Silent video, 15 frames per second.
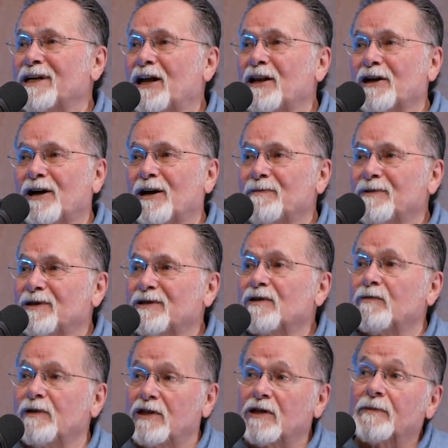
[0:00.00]
helicopters
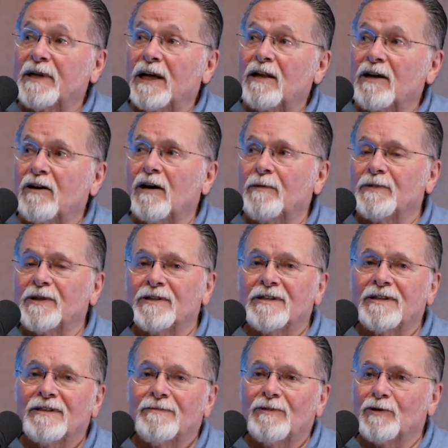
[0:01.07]
and we jumped
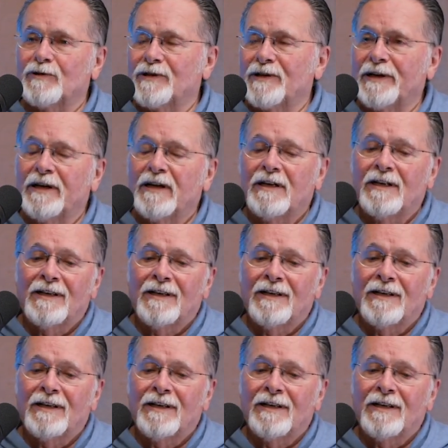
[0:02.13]
helicopters mostly.